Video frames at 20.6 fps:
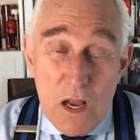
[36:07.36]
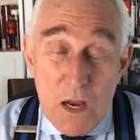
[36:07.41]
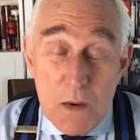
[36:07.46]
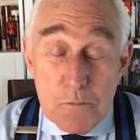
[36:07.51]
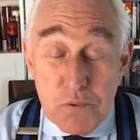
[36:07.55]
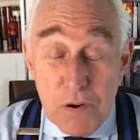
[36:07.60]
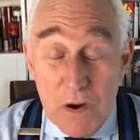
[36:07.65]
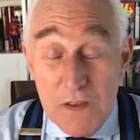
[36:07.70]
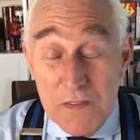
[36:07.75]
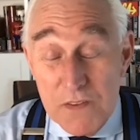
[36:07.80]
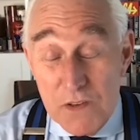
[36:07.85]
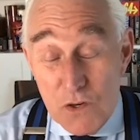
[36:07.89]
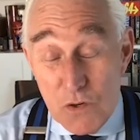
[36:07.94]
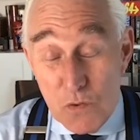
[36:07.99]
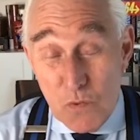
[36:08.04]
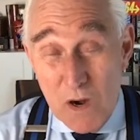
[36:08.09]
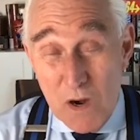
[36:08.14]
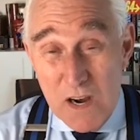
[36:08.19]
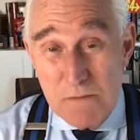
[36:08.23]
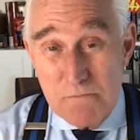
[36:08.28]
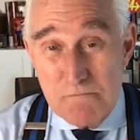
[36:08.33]
I pray that you're
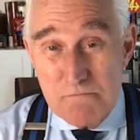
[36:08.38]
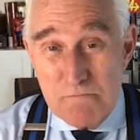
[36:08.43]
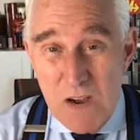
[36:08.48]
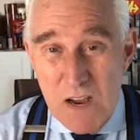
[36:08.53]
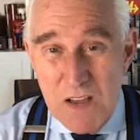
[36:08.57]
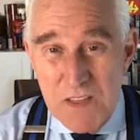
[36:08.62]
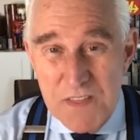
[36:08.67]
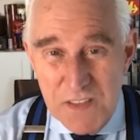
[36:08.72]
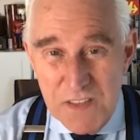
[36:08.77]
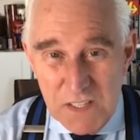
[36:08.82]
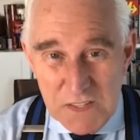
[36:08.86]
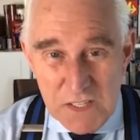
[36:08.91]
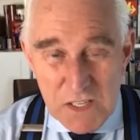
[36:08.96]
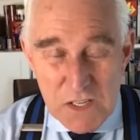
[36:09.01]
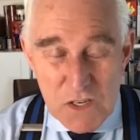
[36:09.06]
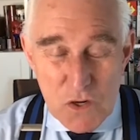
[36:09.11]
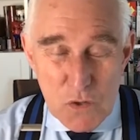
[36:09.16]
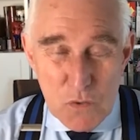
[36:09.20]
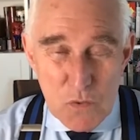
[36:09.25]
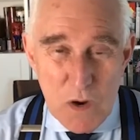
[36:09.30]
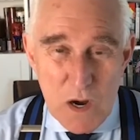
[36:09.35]
right. I think that
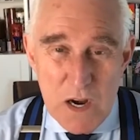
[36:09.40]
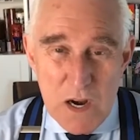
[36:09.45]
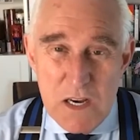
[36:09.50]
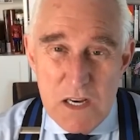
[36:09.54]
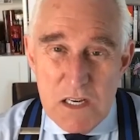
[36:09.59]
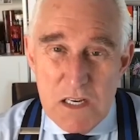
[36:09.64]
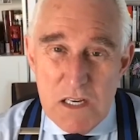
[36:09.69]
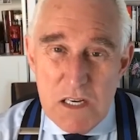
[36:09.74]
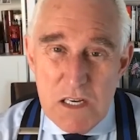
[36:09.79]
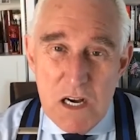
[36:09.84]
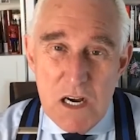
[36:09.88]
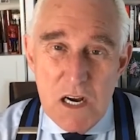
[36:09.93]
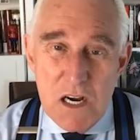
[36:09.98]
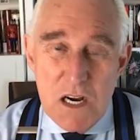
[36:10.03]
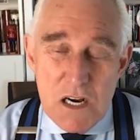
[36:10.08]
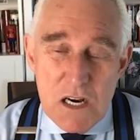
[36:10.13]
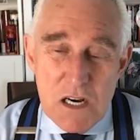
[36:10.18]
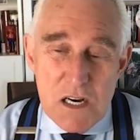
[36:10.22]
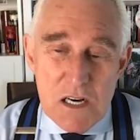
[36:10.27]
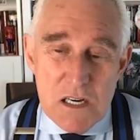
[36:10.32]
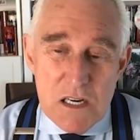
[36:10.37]
you're right.
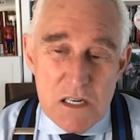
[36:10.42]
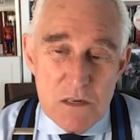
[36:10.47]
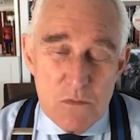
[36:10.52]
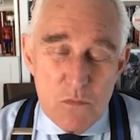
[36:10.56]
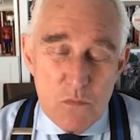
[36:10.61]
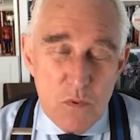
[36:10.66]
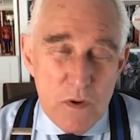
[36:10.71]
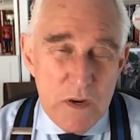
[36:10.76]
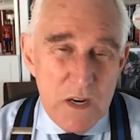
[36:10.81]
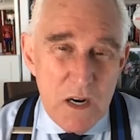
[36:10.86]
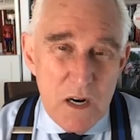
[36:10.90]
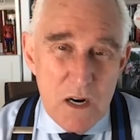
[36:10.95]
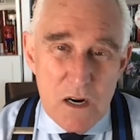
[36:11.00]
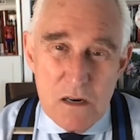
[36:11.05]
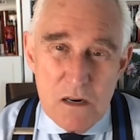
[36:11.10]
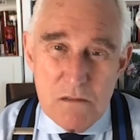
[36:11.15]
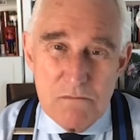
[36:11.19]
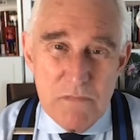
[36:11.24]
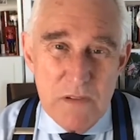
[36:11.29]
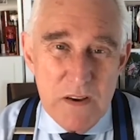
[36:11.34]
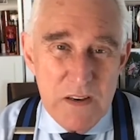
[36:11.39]
Uh, we
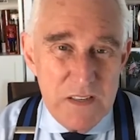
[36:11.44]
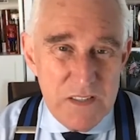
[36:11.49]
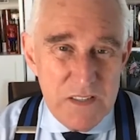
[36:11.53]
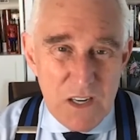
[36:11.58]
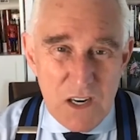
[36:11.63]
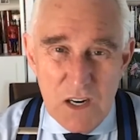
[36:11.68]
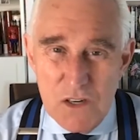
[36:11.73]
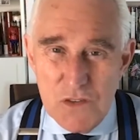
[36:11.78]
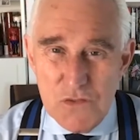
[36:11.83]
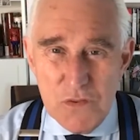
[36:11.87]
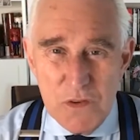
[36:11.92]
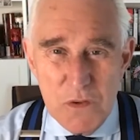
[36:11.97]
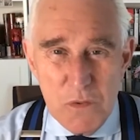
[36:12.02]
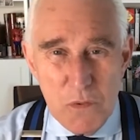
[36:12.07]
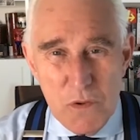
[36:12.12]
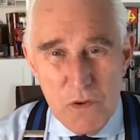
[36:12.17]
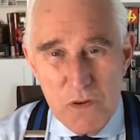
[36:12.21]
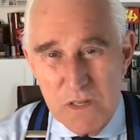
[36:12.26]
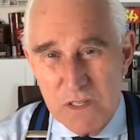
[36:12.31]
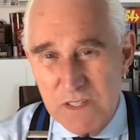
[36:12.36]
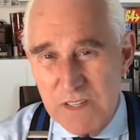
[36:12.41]
are, as a country,
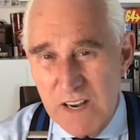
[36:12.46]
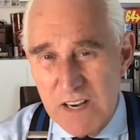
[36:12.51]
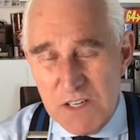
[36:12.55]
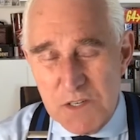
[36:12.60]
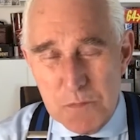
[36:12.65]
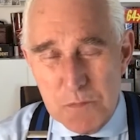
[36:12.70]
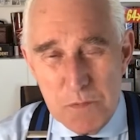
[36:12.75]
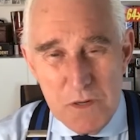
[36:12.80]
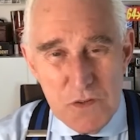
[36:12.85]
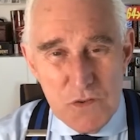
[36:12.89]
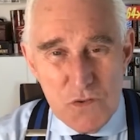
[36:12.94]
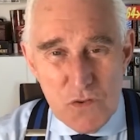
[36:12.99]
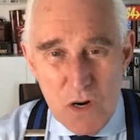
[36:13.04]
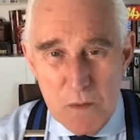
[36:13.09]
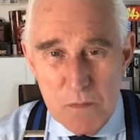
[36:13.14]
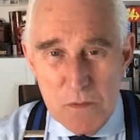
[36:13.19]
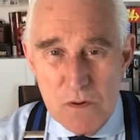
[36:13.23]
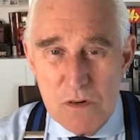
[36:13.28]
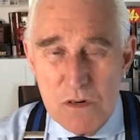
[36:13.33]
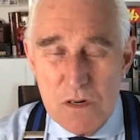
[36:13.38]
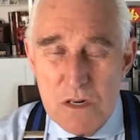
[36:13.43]
we're in desperate
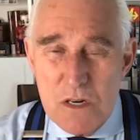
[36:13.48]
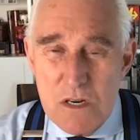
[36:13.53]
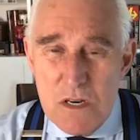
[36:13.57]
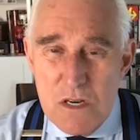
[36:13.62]
trouble.